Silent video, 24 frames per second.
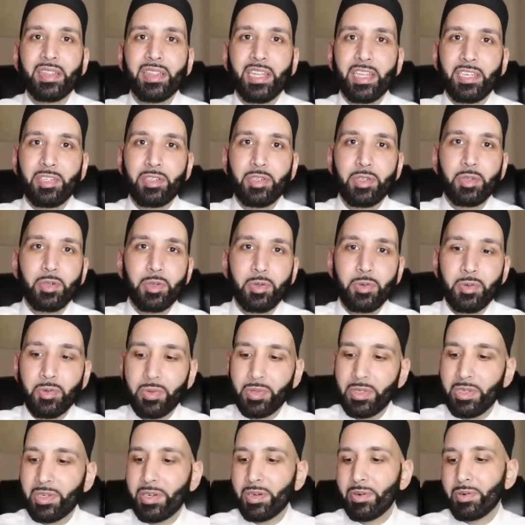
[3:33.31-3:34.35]
They do,
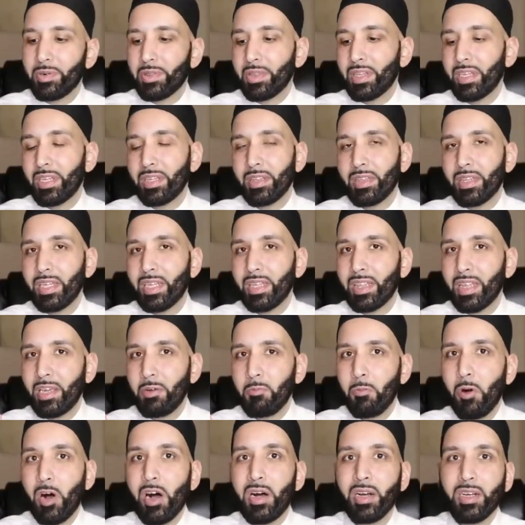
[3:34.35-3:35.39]
you know, they, they, they
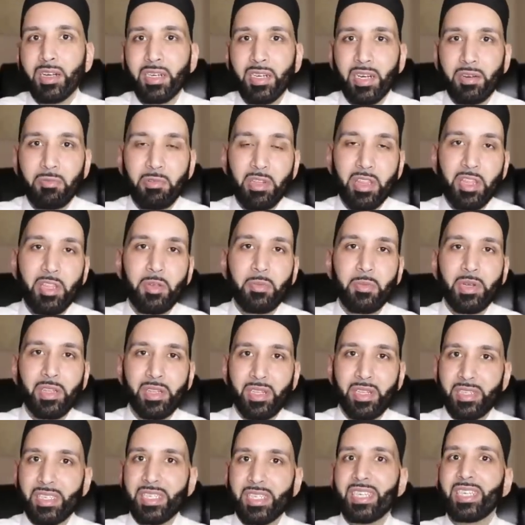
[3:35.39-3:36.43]
walk with
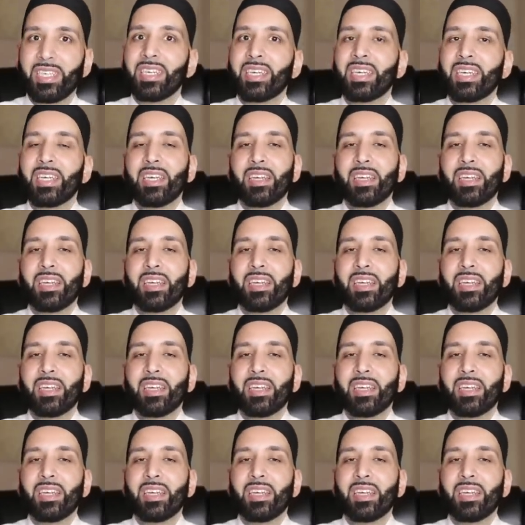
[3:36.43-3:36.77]
humility.